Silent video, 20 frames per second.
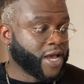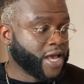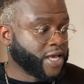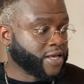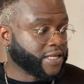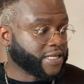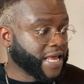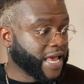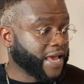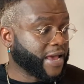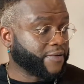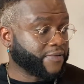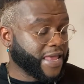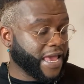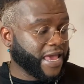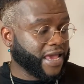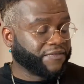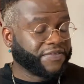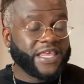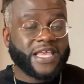Yeah,
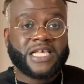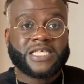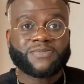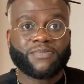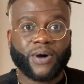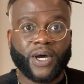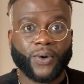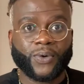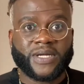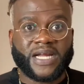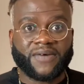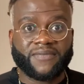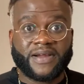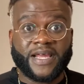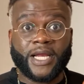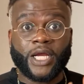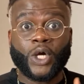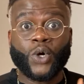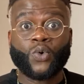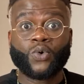everything is boiled. I've let
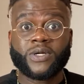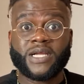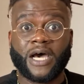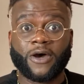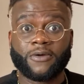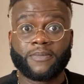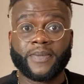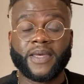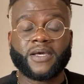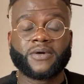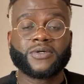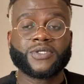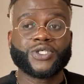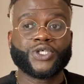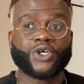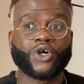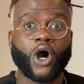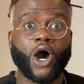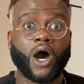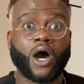it cool down, because
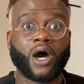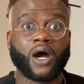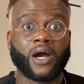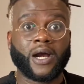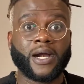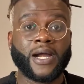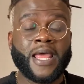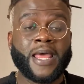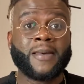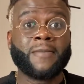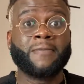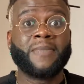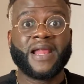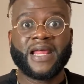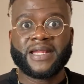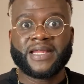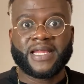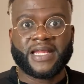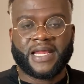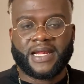you are
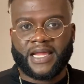blending it.